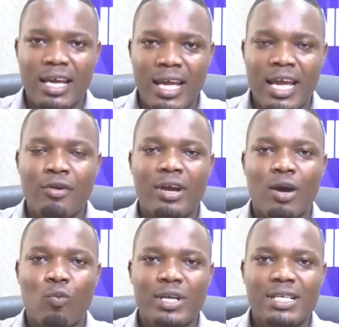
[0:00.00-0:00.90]

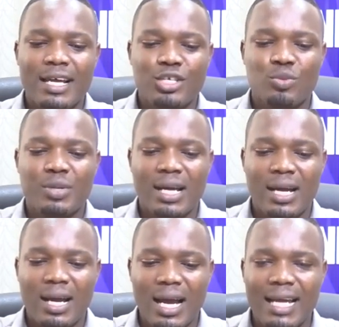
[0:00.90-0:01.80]
area which has to be
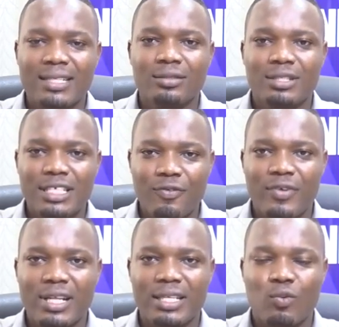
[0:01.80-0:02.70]
handled
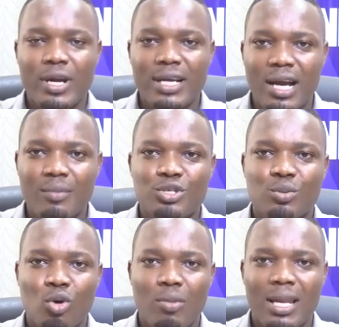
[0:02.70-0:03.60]
differently when it comes
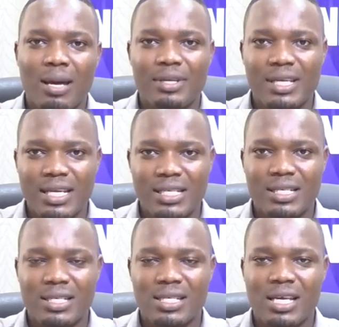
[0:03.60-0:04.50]
to mobile
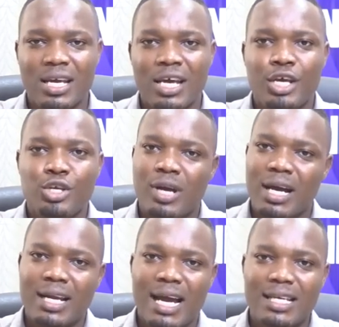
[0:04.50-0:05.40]
applications. You
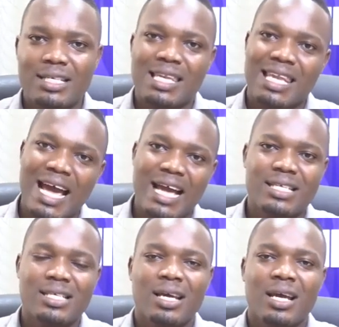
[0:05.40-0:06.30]
can't cache
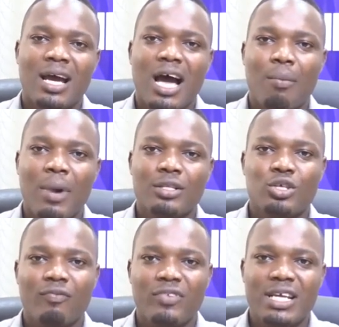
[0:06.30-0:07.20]
large
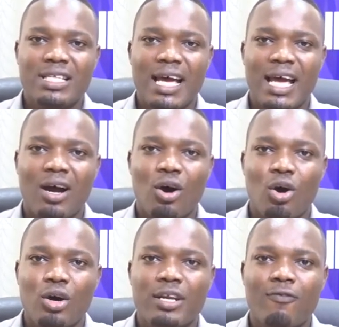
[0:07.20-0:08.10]
amount of data
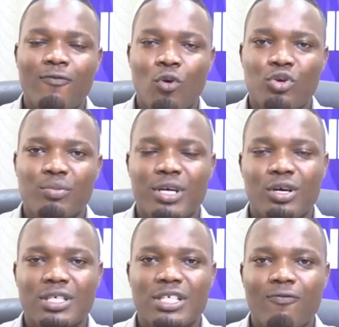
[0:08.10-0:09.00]
on the phone
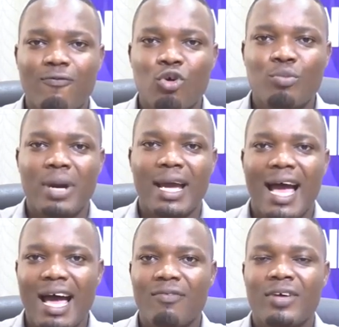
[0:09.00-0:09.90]
because the phone might
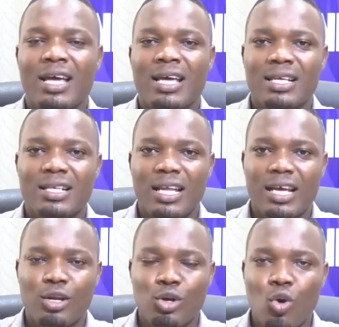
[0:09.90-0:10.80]
have
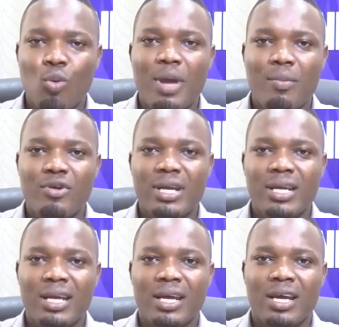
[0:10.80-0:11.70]
the low
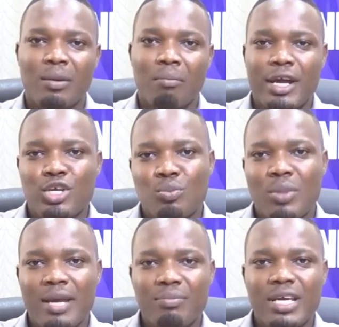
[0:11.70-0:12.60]
memory, but you
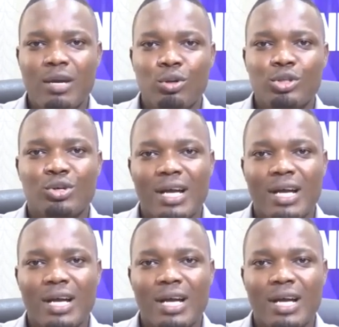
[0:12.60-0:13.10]
might be able to